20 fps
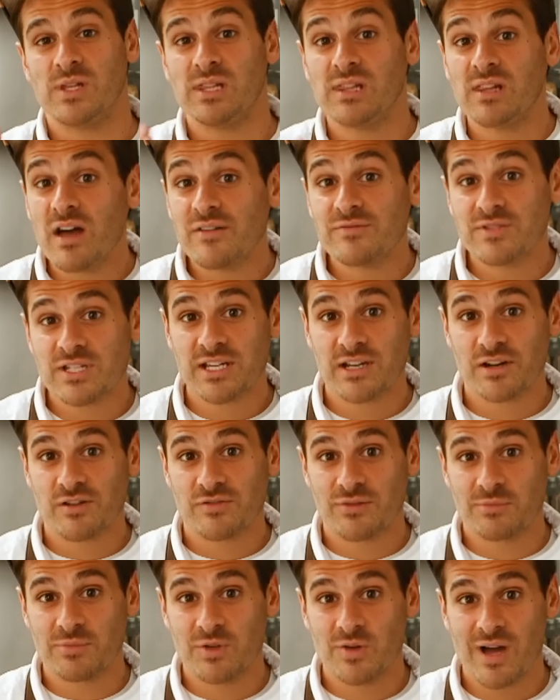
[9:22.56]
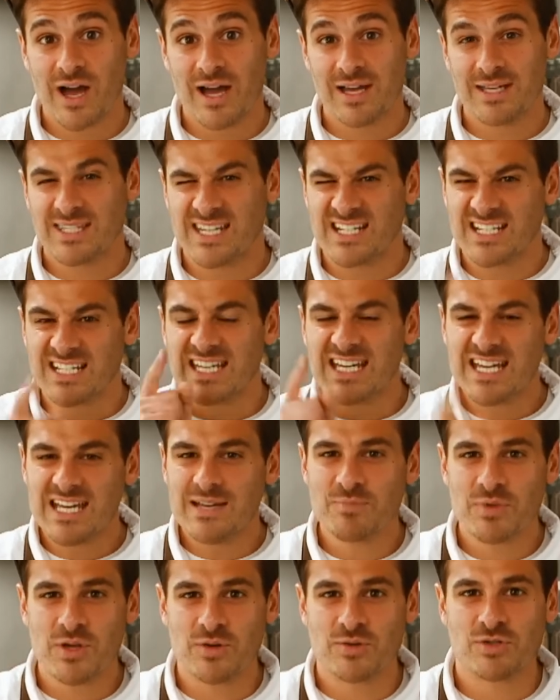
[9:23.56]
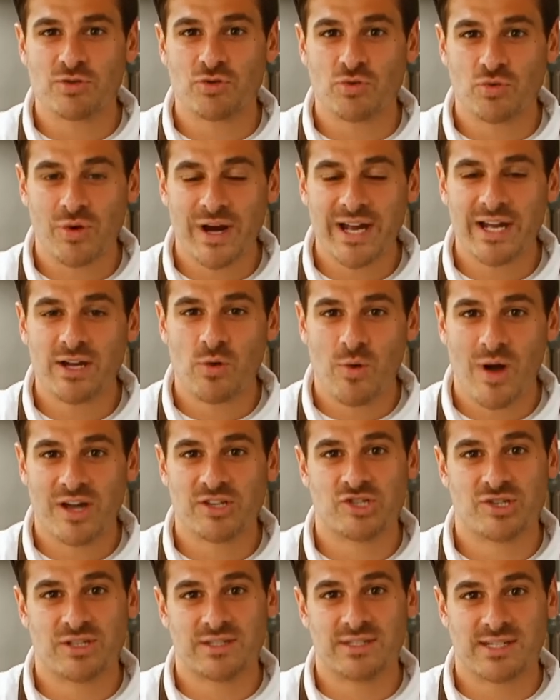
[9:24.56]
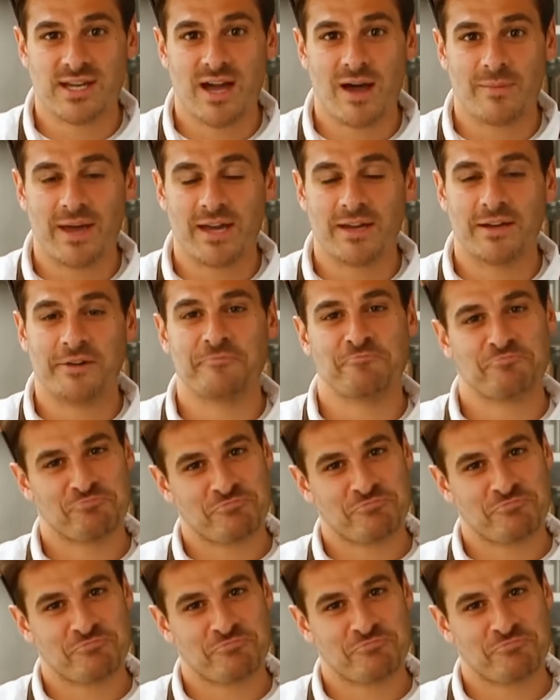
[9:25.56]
We love to hear from you guys, and keep those great questions coming.